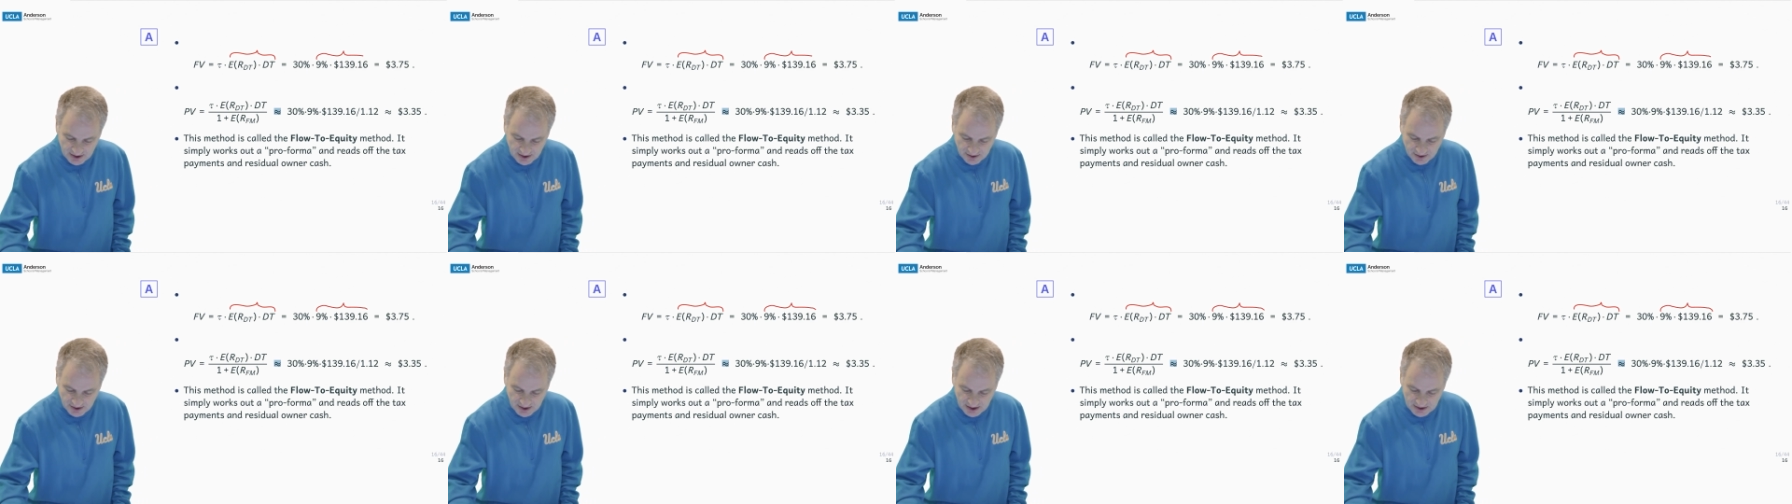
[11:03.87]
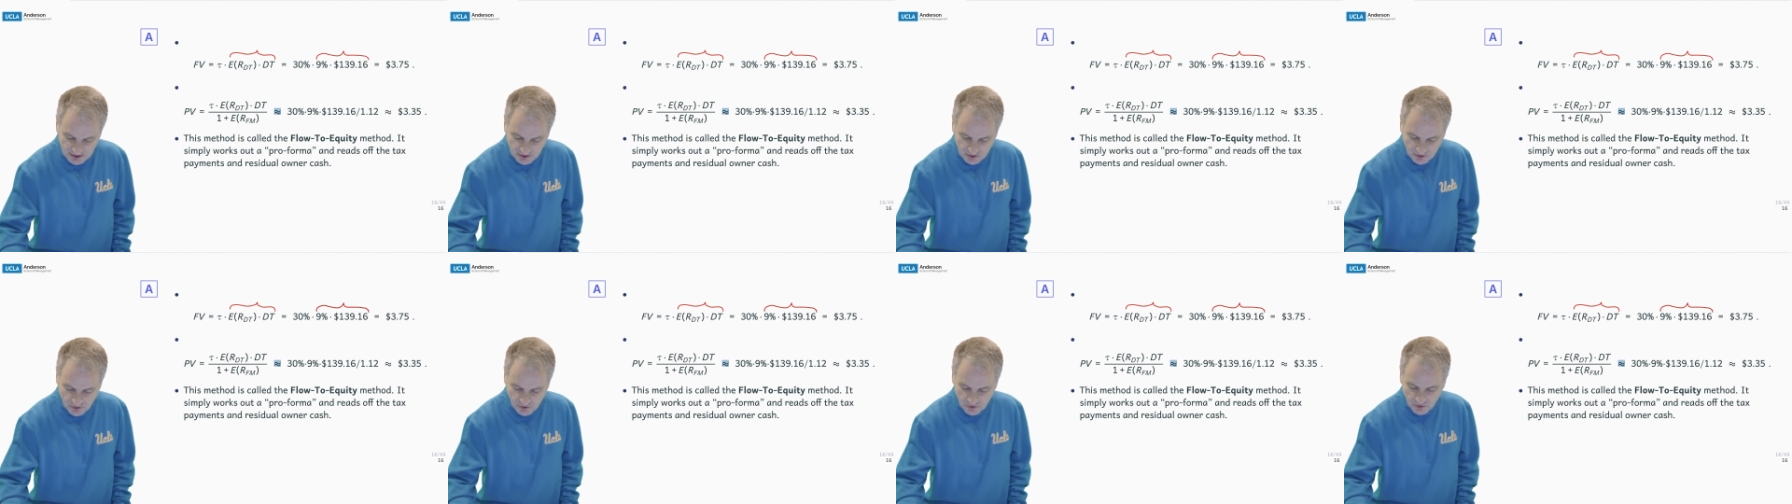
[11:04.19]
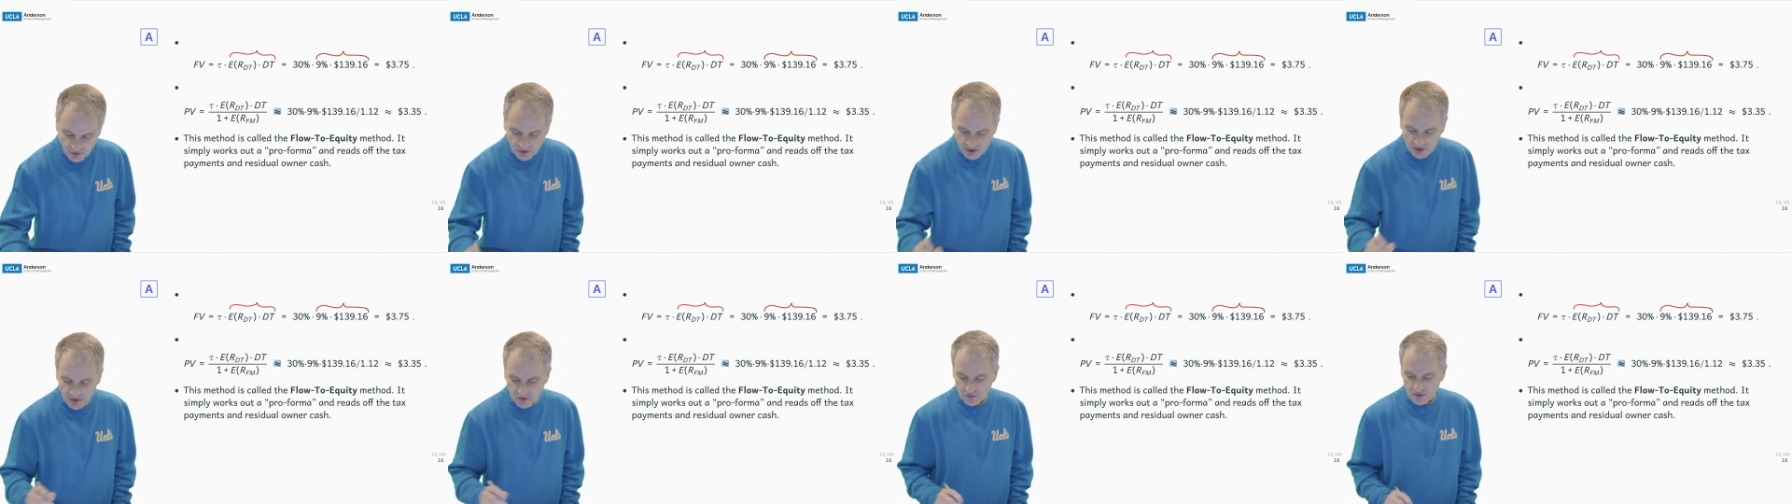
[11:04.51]
that you're
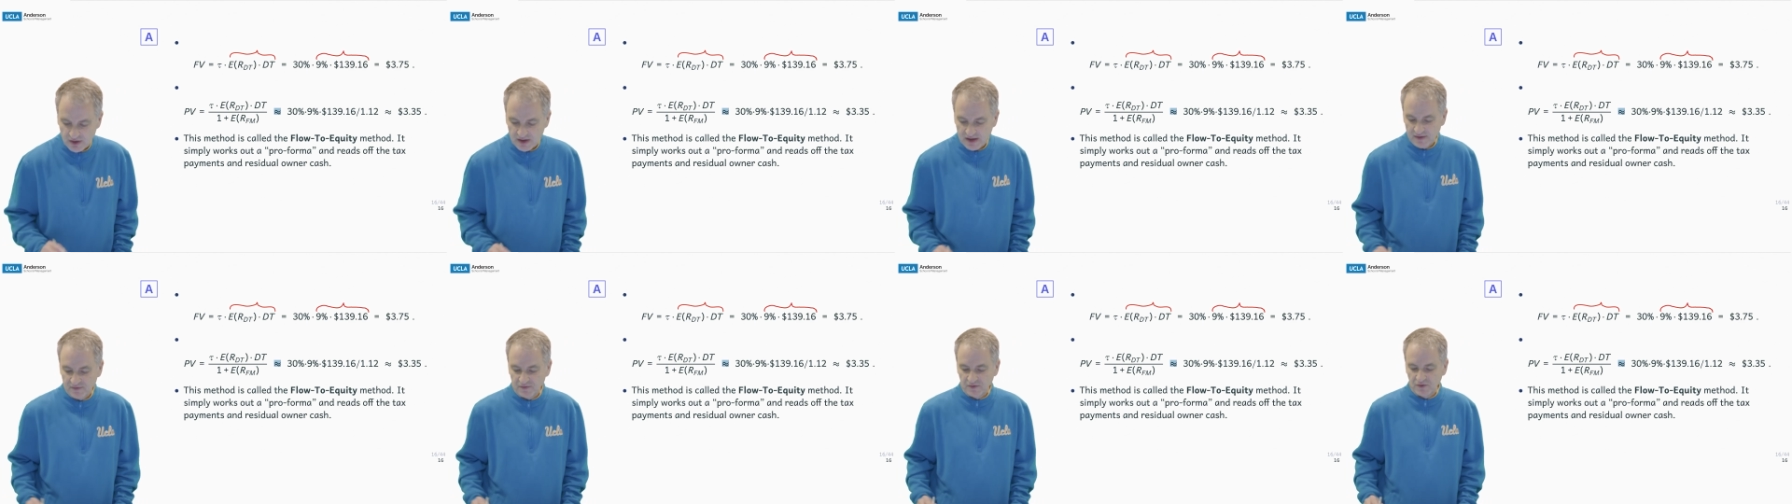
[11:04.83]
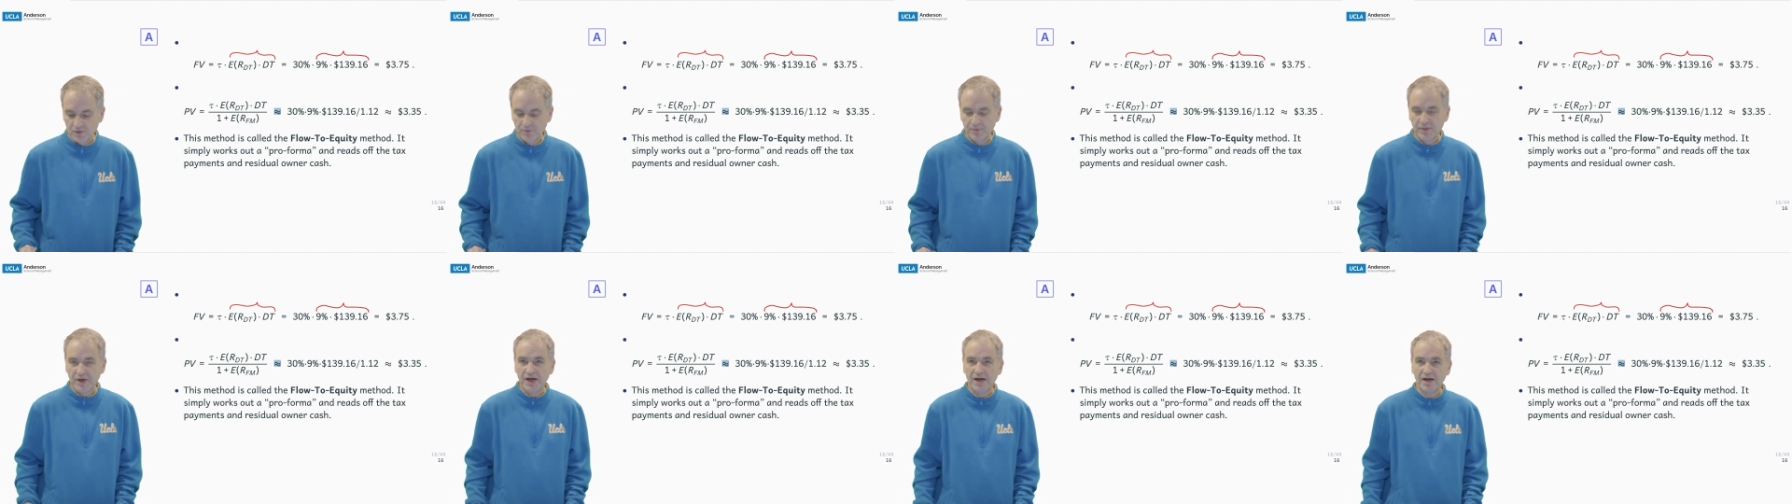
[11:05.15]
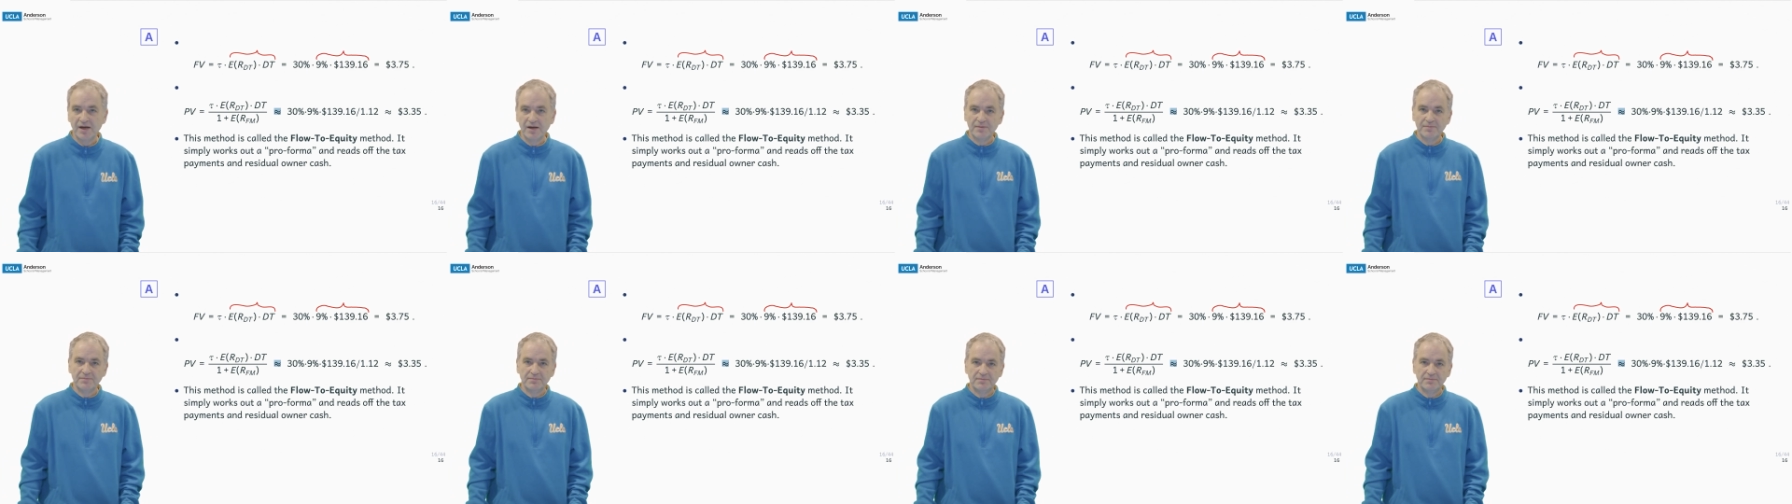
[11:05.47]
going to have to pay.